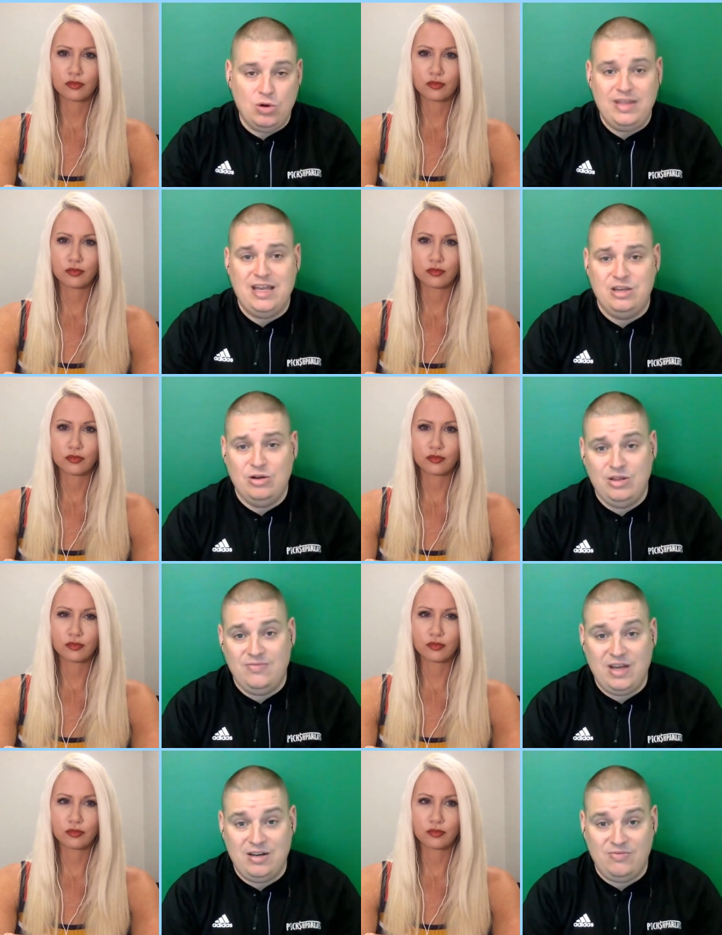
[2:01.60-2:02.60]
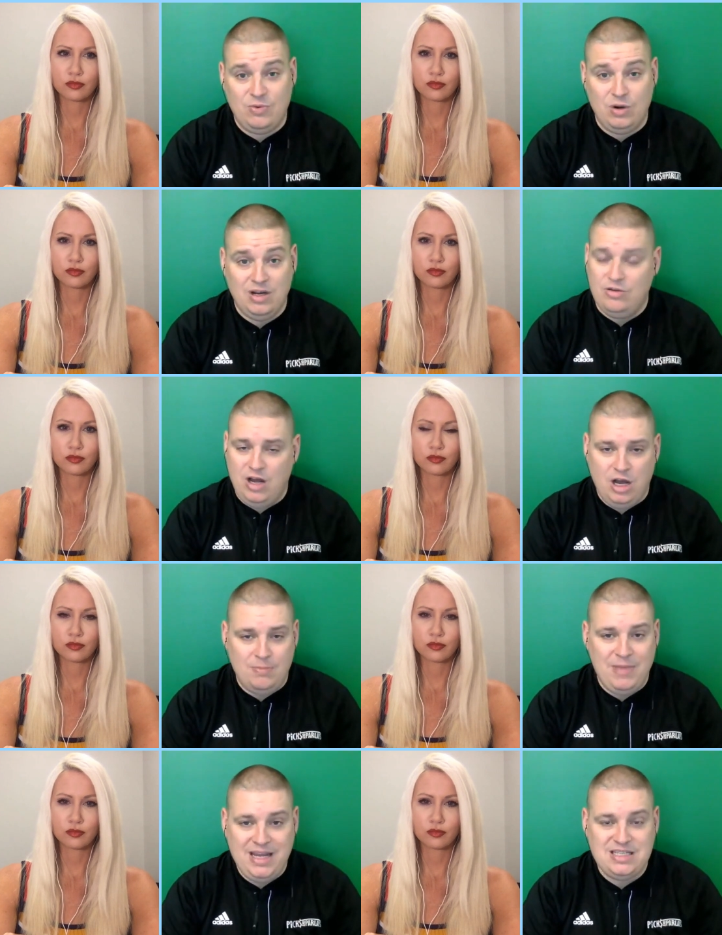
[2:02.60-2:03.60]
Speaker 1: year in the Final Four. They're
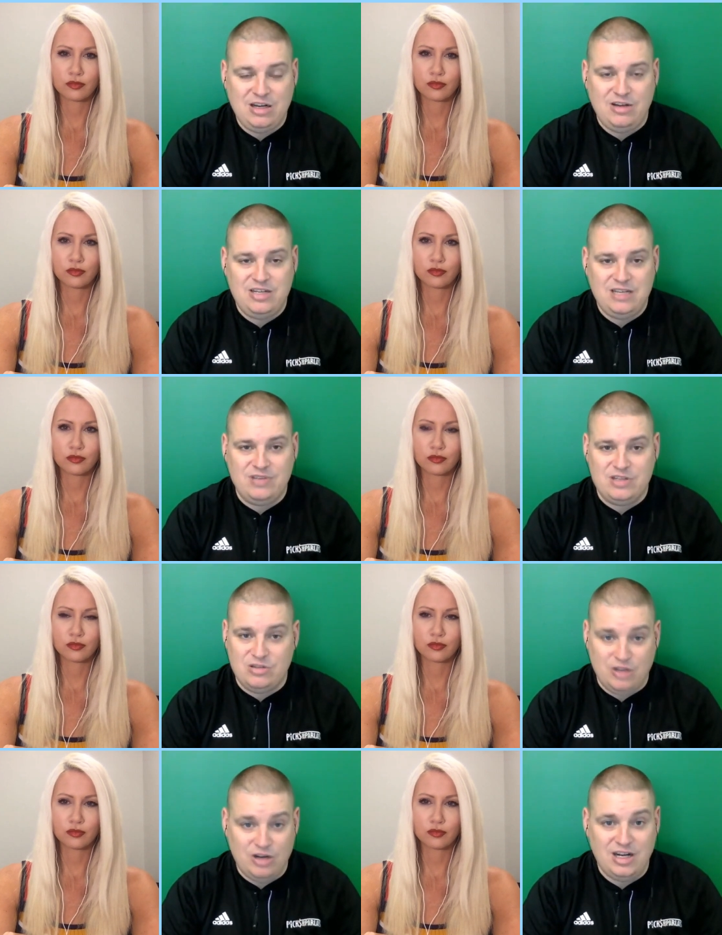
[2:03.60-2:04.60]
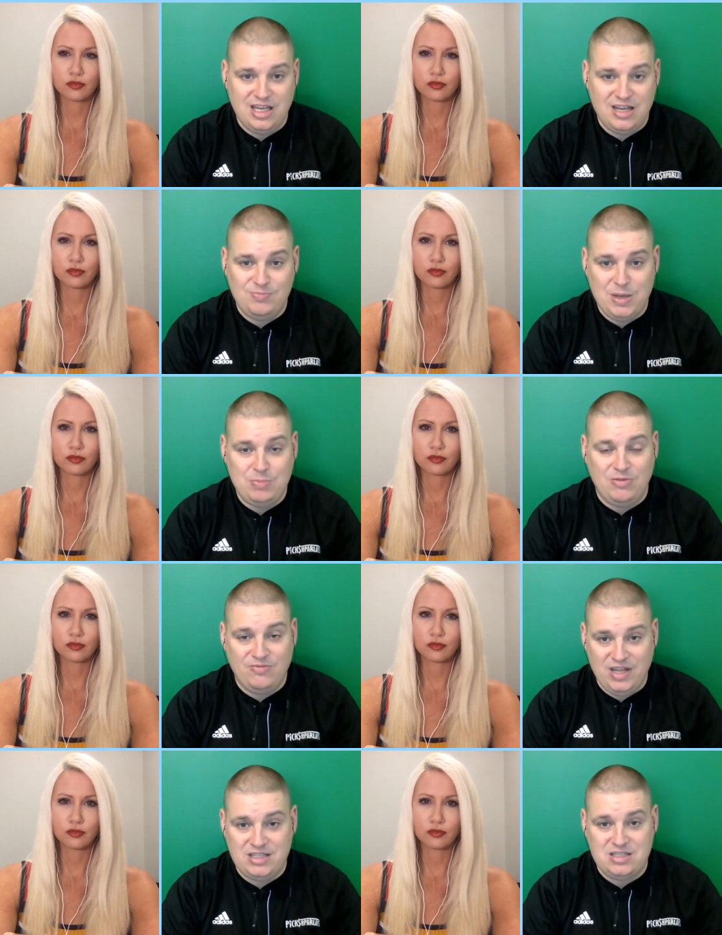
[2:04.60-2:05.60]
amazing on defense, so they're going to give people
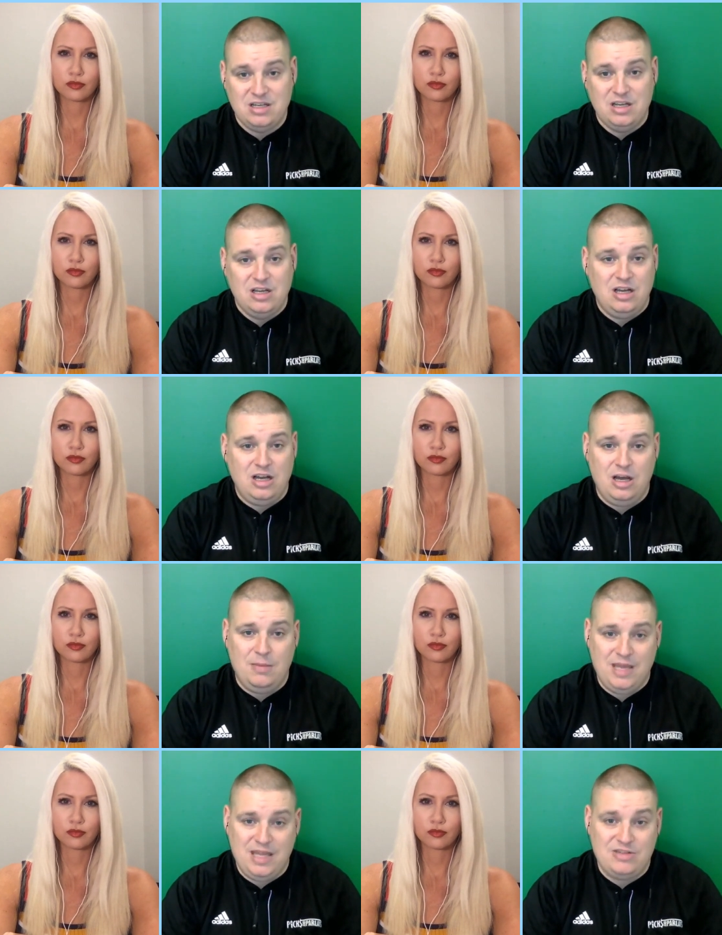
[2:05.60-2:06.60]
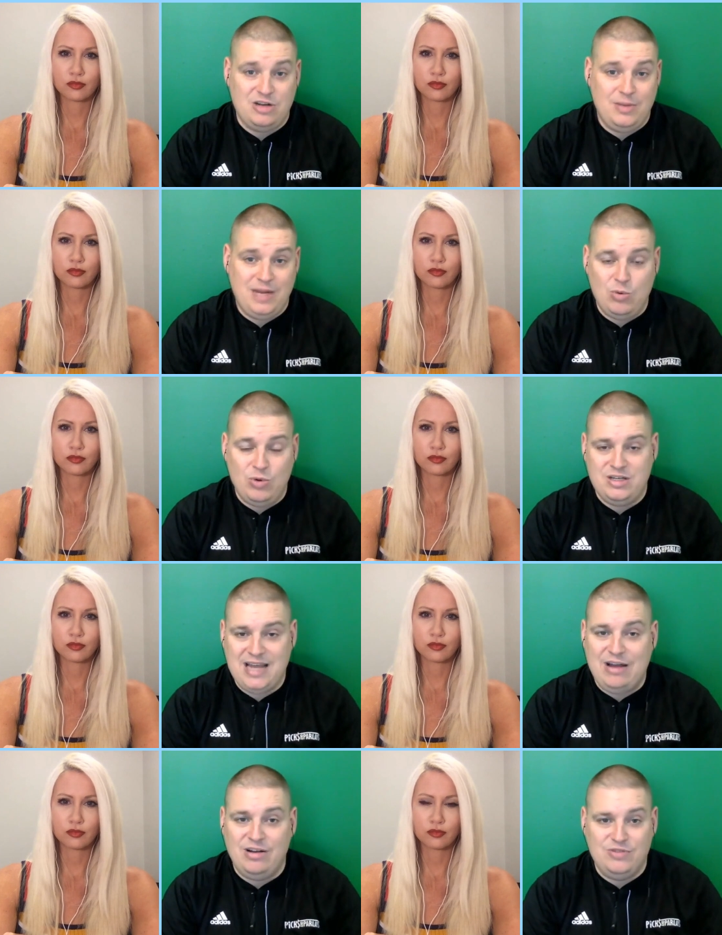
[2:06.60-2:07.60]
fits um, in the tournament. I wouldn't
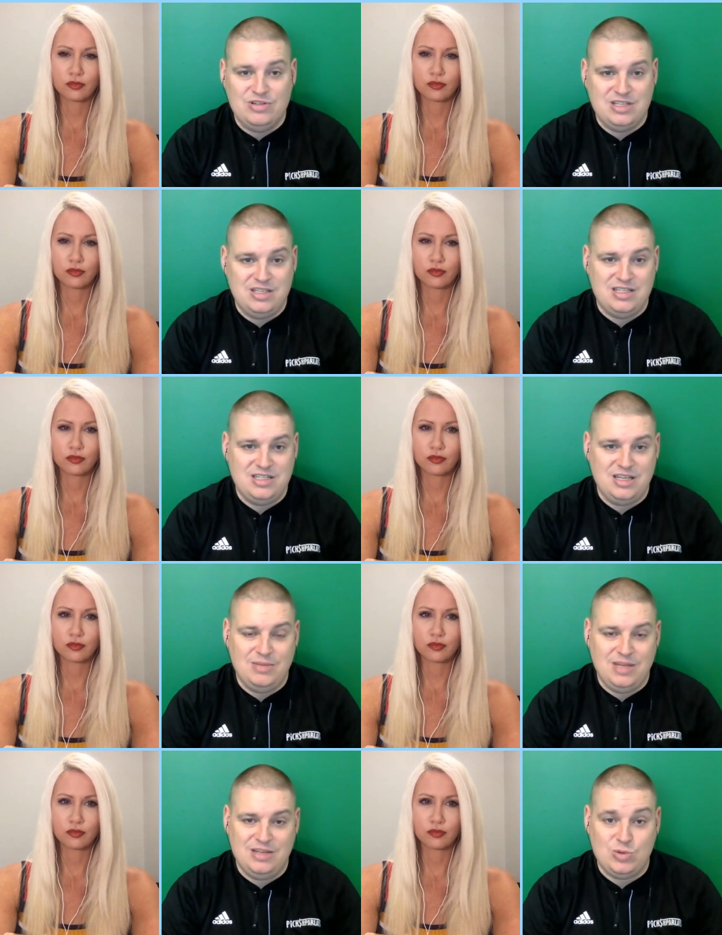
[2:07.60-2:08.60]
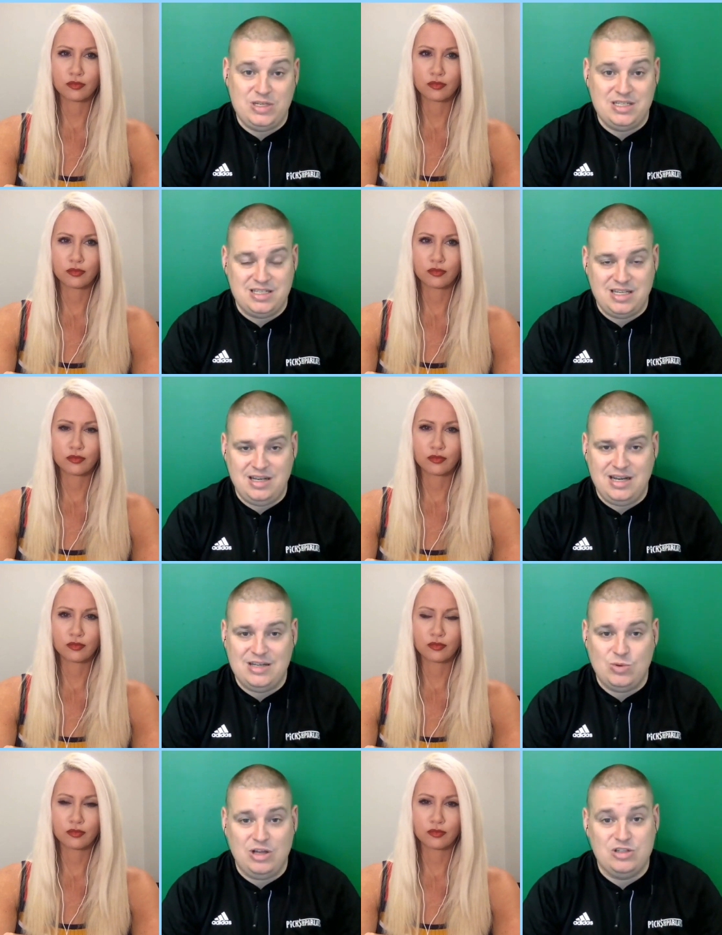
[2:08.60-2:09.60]
doubt if you see this team in Sweet 16 as
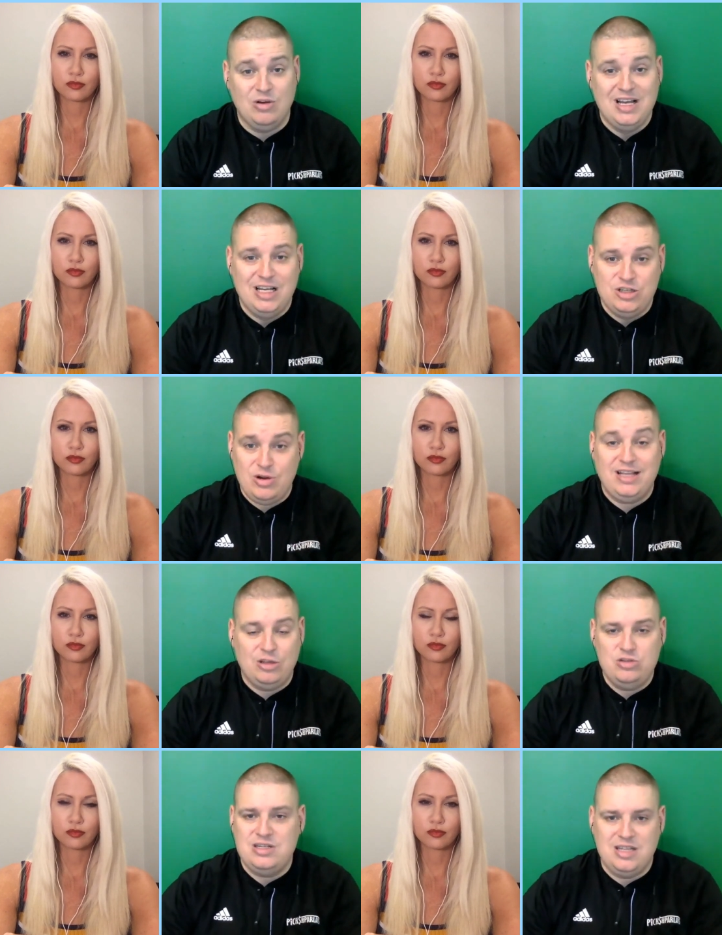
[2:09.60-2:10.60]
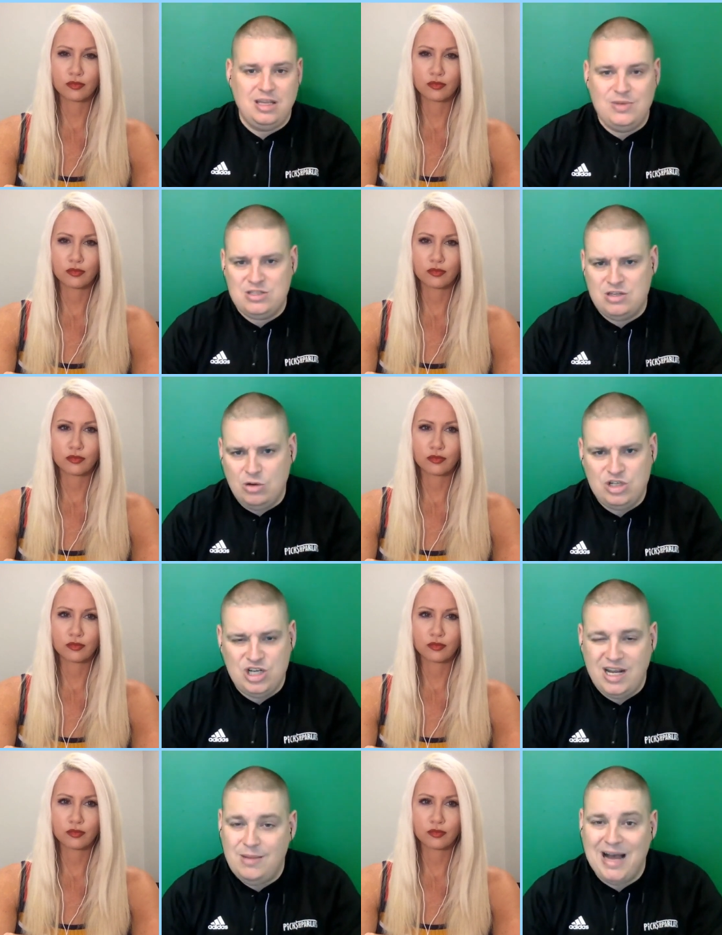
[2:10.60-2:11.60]
well. So Drake losing to them is no
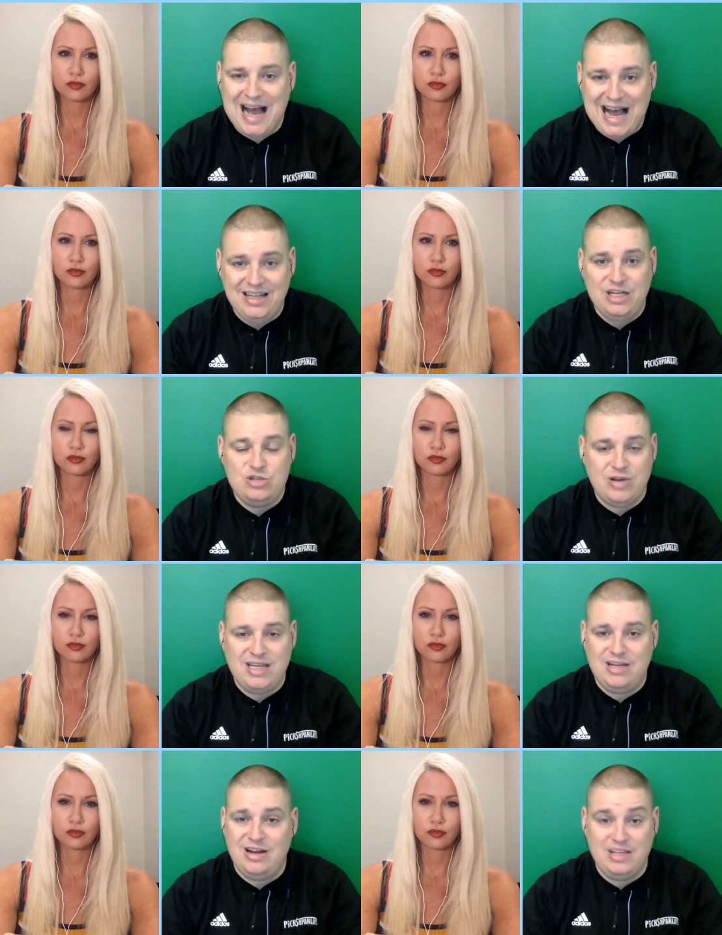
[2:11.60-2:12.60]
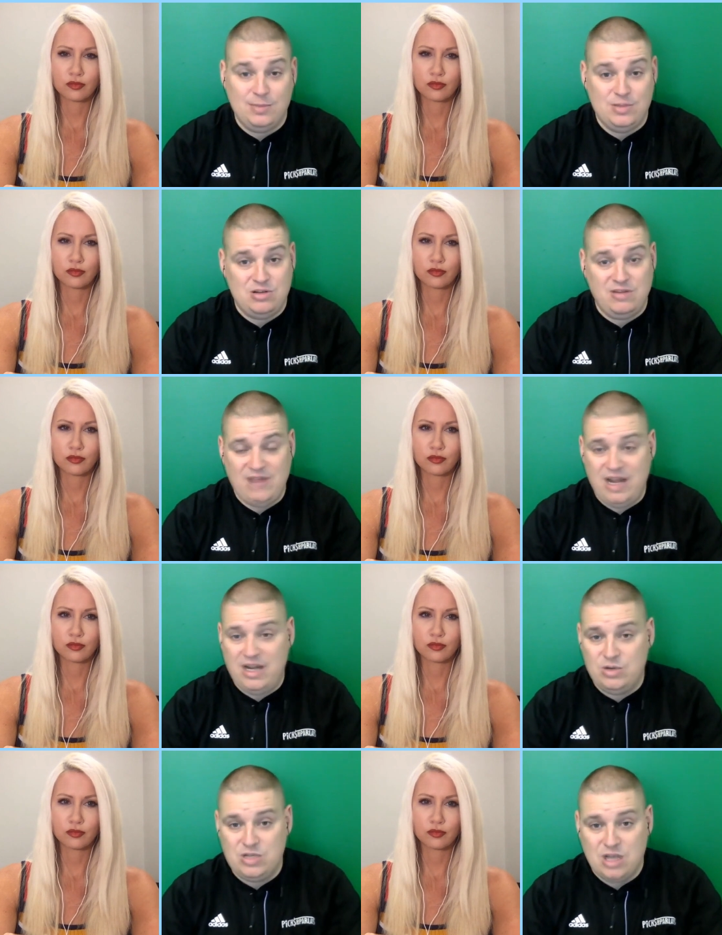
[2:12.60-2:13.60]
shame. I like Drake here. I think the Missouri Valley
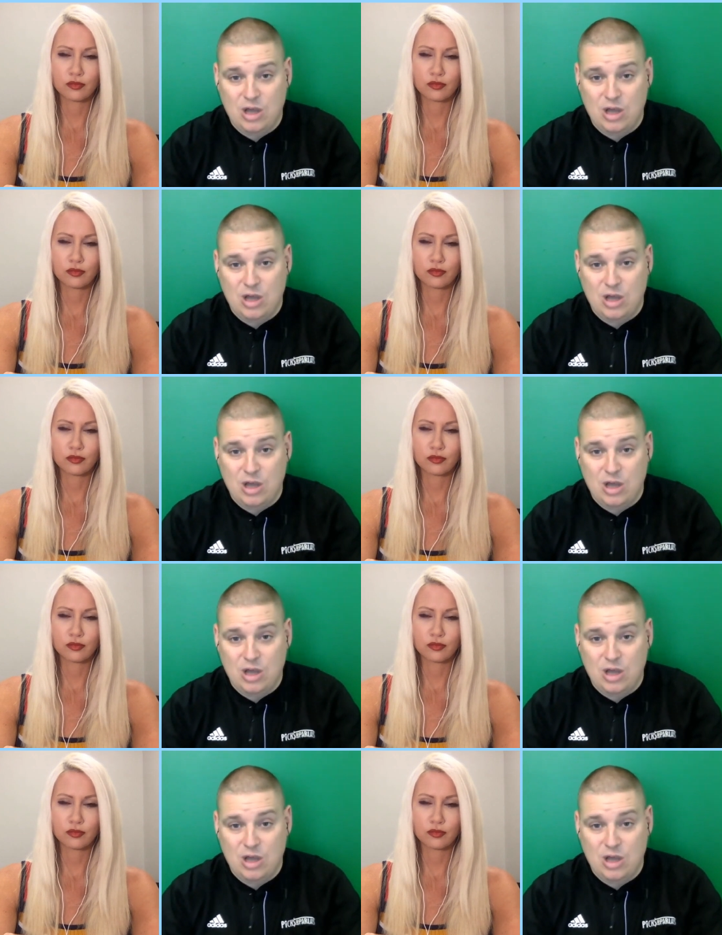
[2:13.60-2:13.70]
is